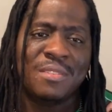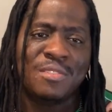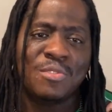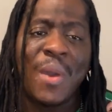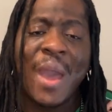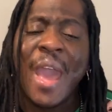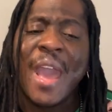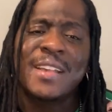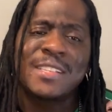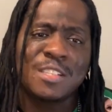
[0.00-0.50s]
So
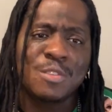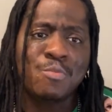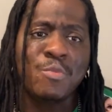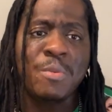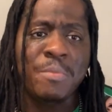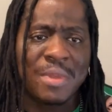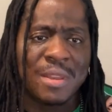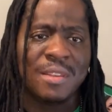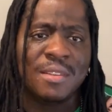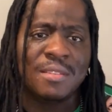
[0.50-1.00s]
I asked some
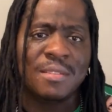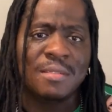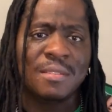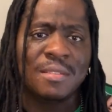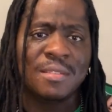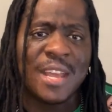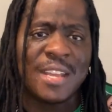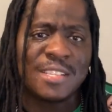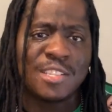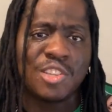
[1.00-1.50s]
women
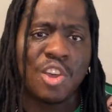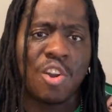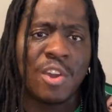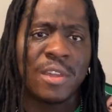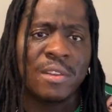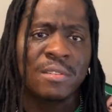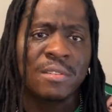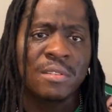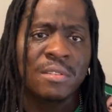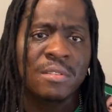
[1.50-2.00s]
that saw
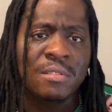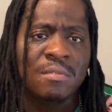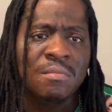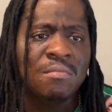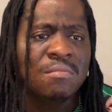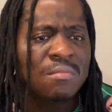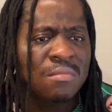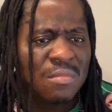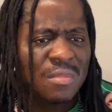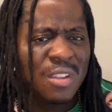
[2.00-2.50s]
it.
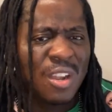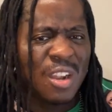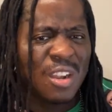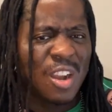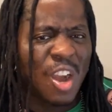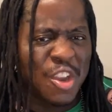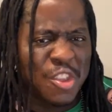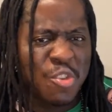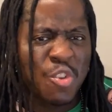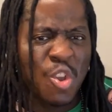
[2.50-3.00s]

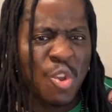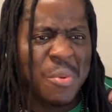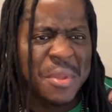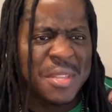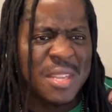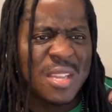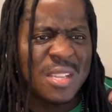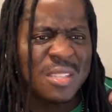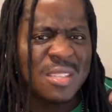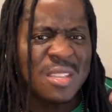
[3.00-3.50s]
Are you cool with
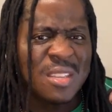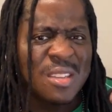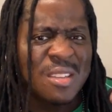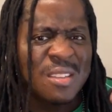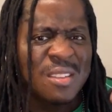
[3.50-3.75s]
this?